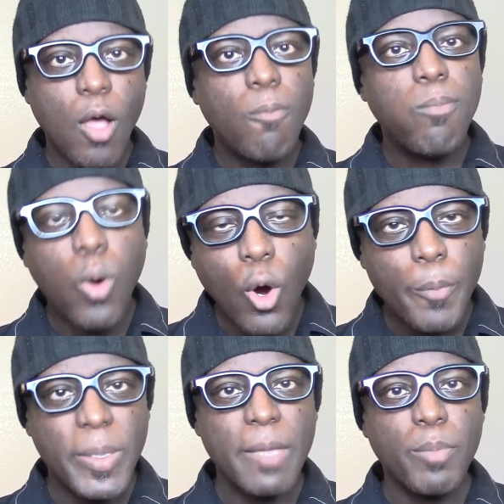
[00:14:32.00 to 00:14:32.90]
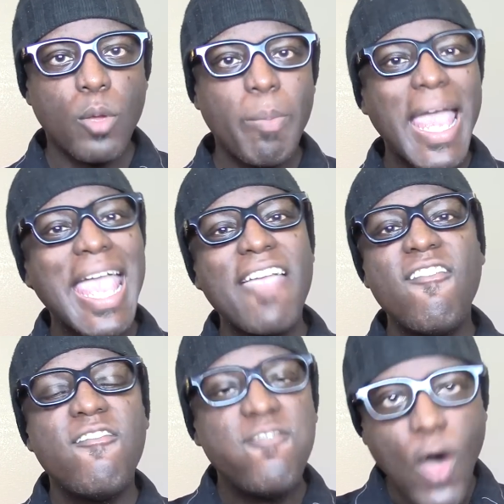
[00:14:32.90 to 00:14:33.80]
Poor people pay
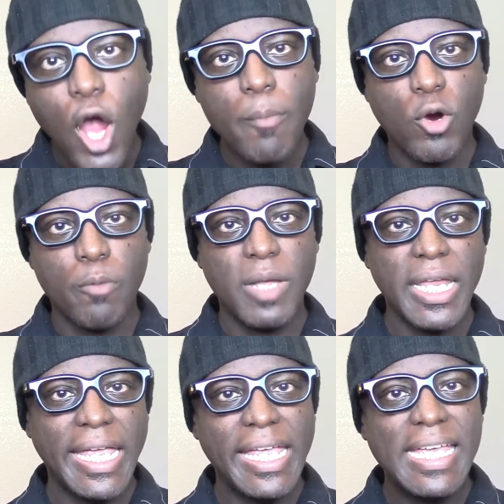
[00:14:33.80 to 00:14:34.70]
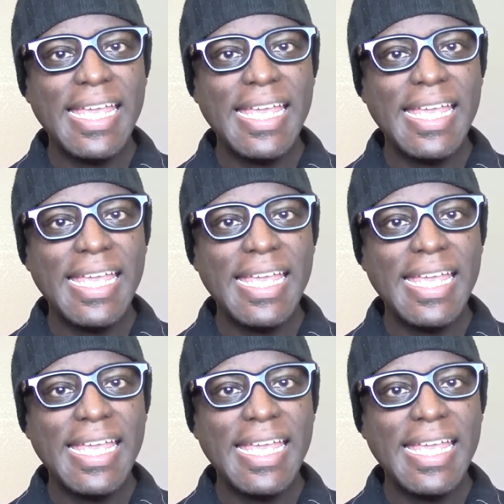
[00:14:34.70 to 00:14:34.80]
far more money,